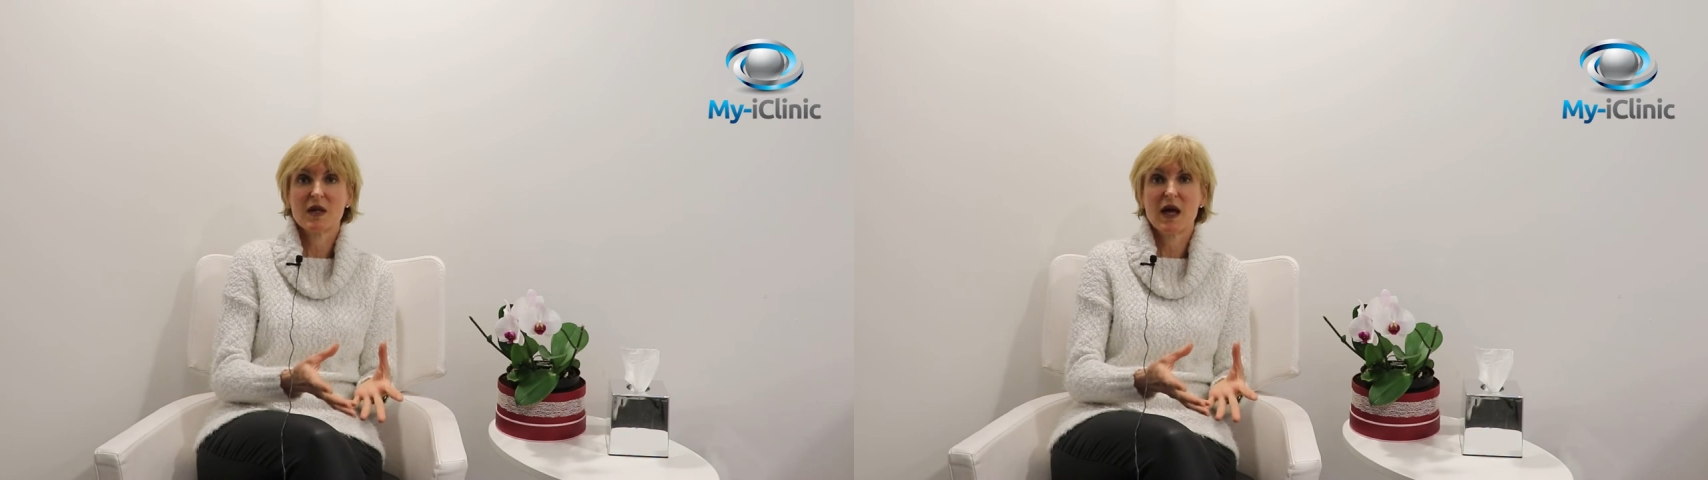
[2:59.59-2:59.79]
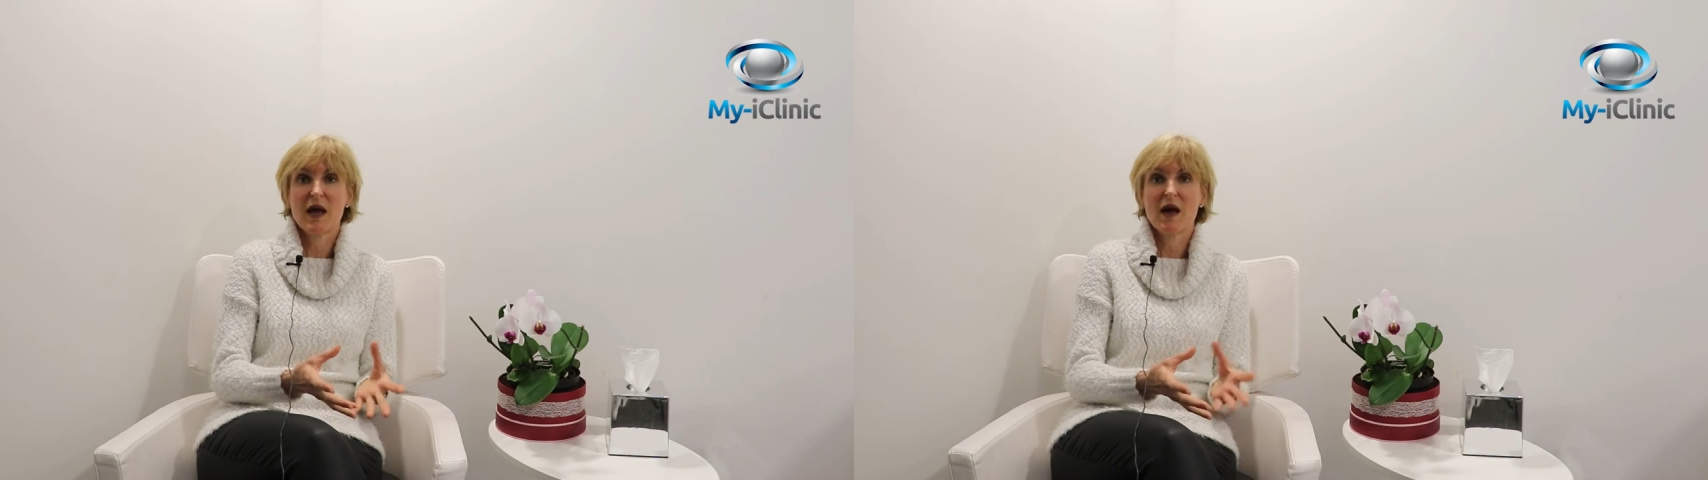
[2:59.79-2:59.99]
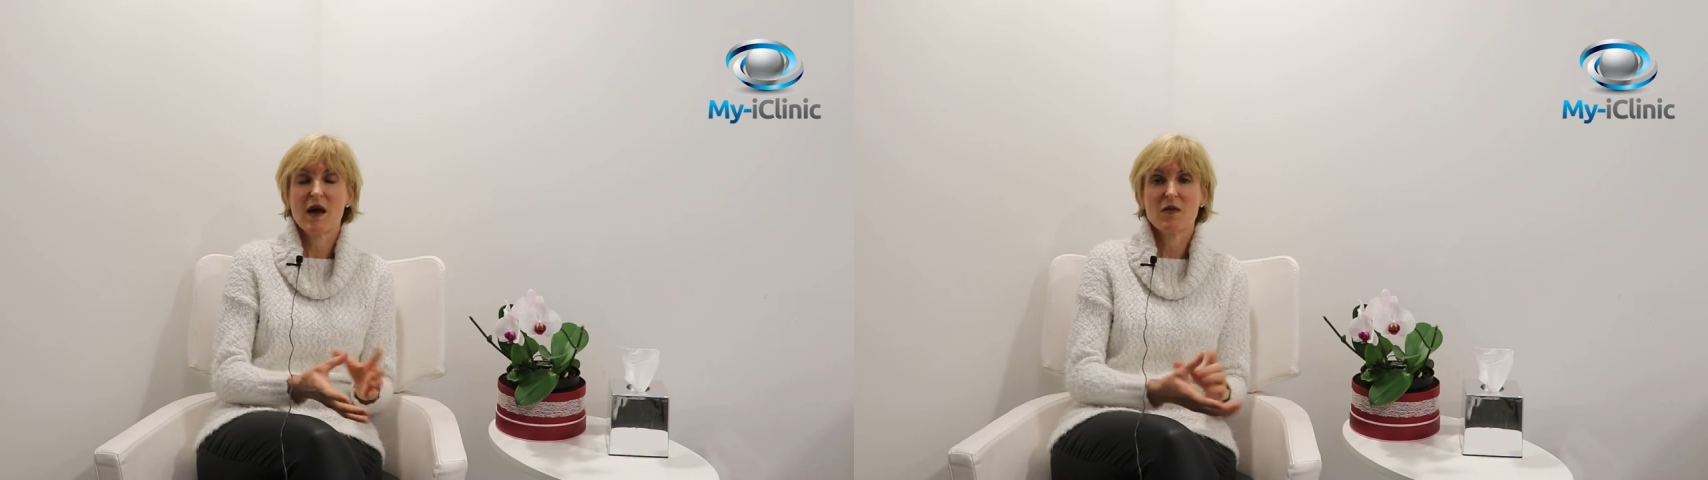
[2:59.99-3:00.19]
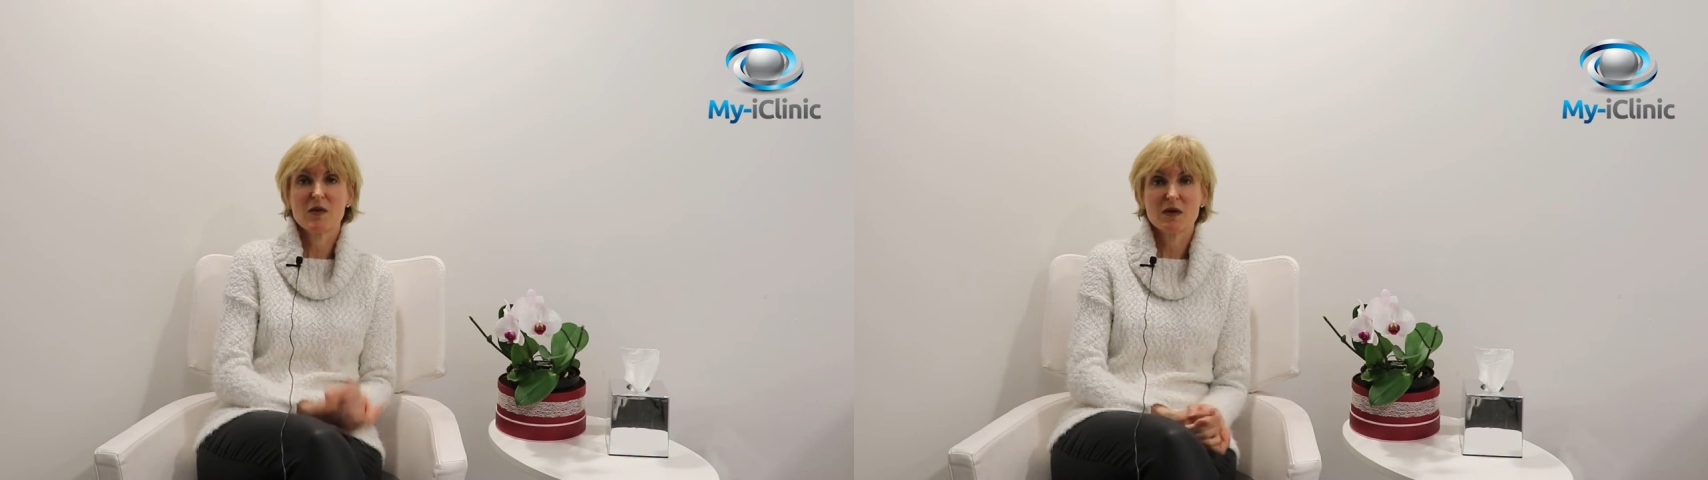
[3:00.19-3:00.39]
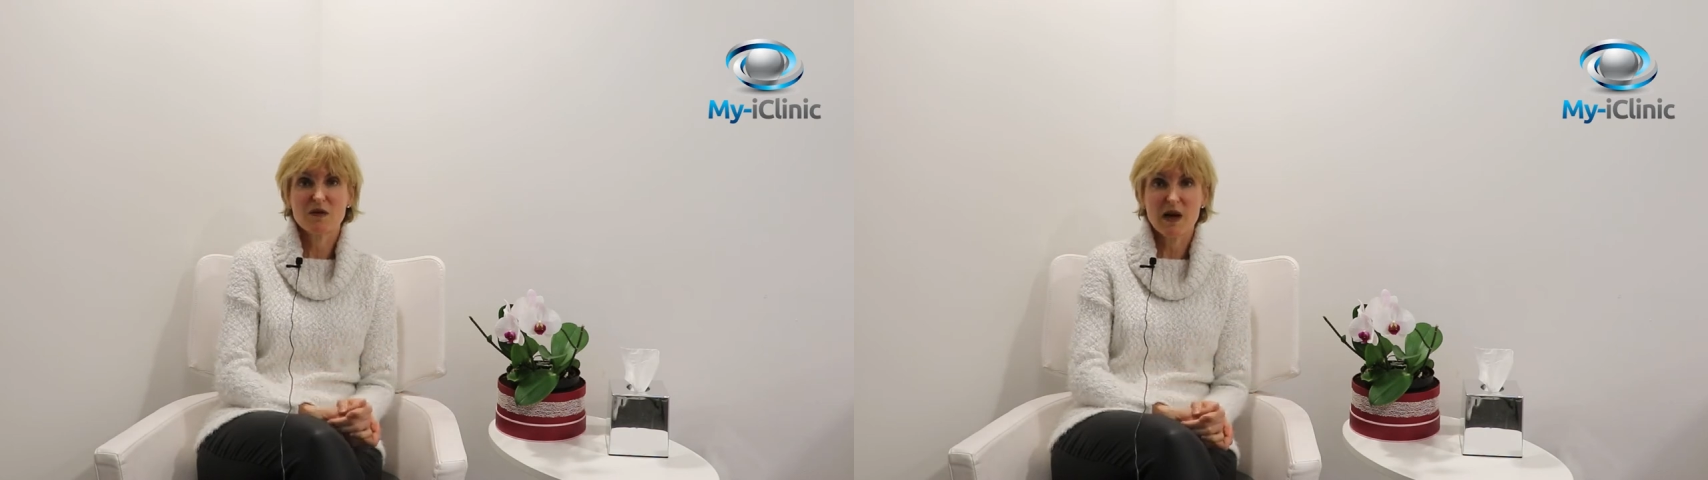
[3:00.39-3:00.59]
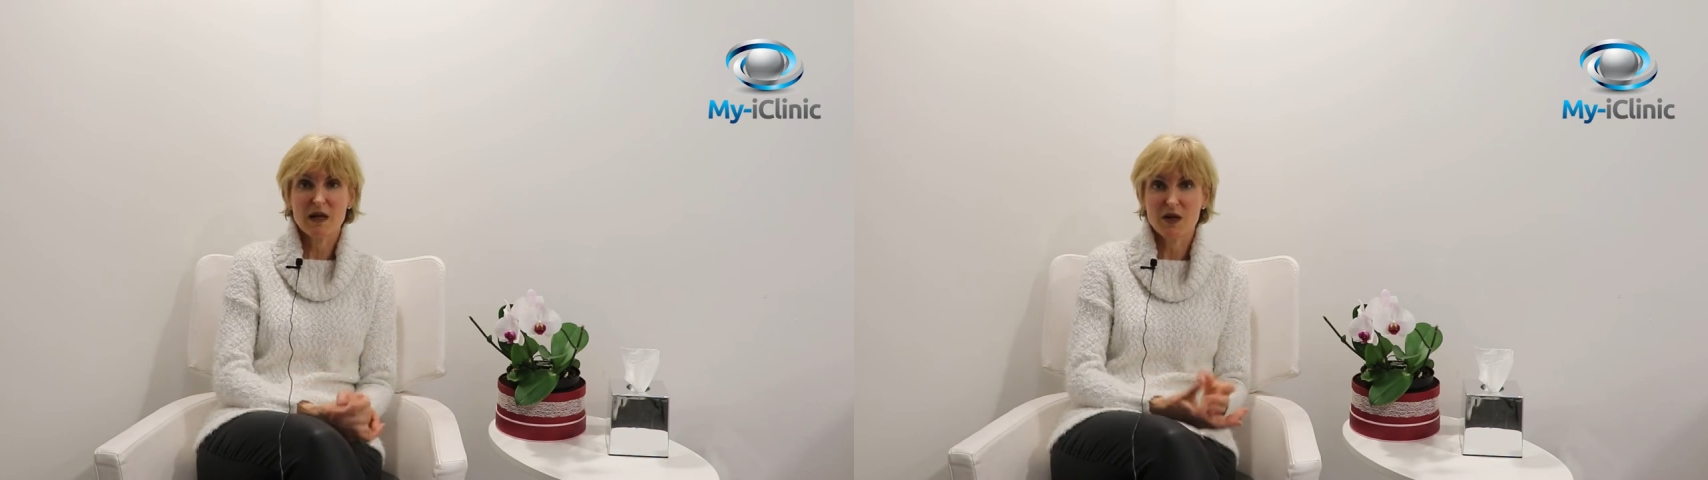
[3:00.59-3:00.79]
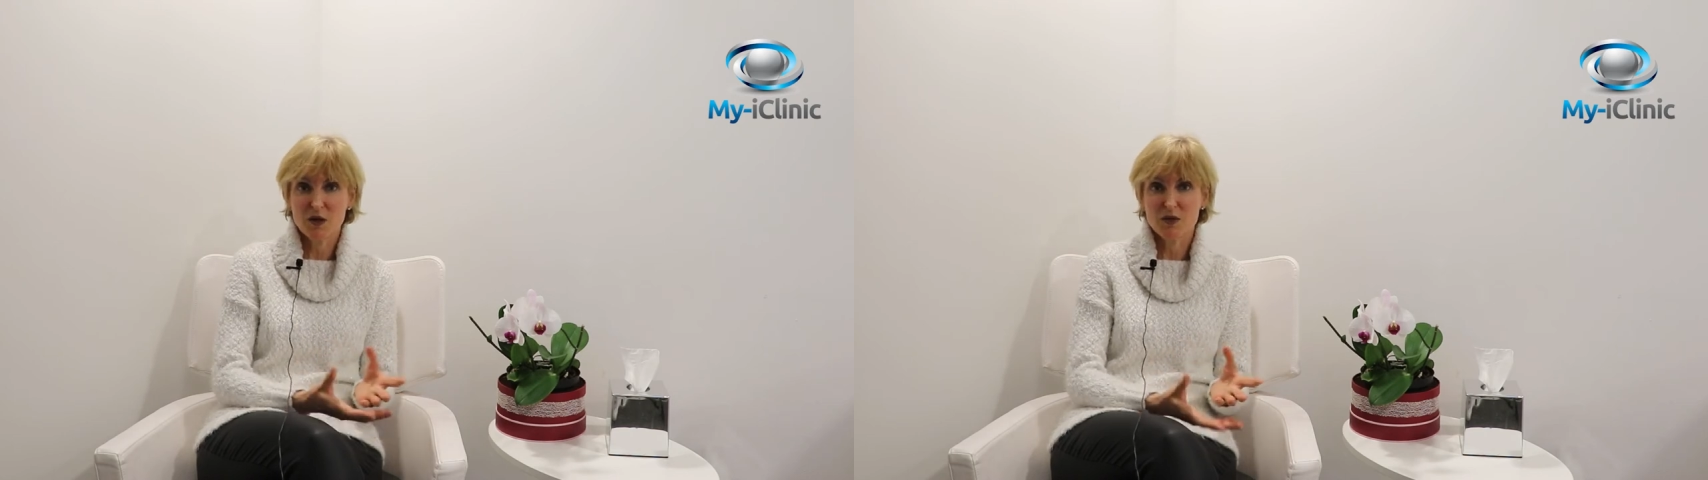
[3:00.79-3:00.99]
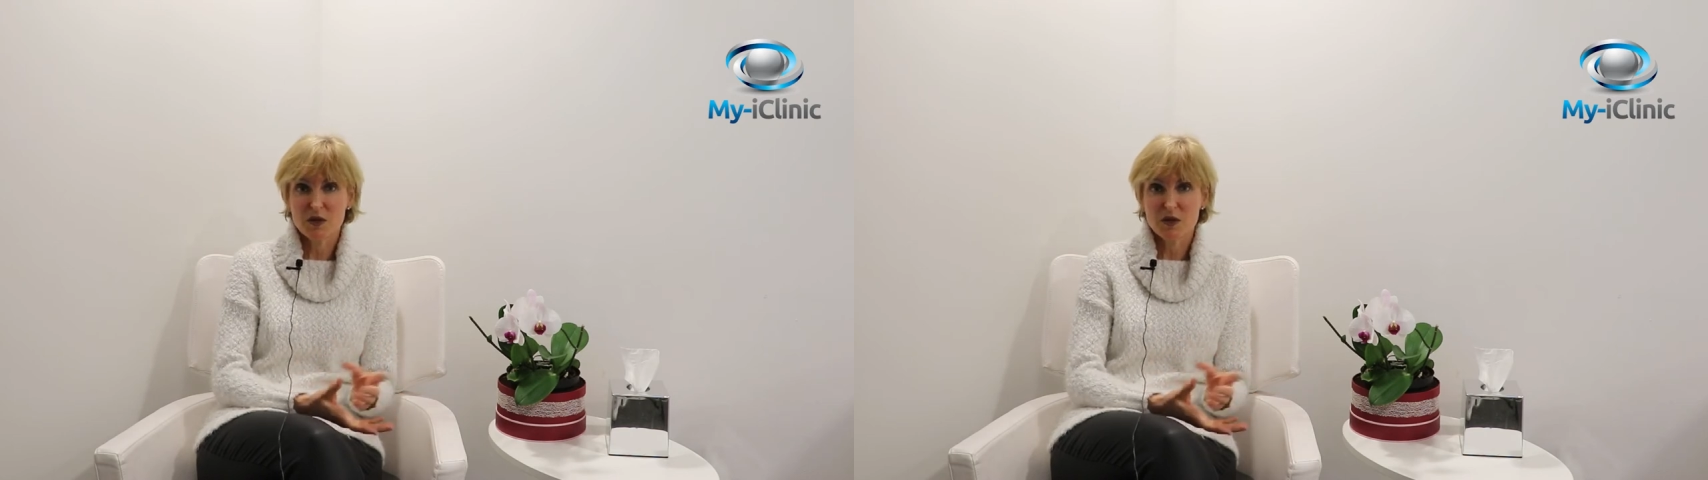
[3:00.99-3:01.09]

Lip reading: there and was valued.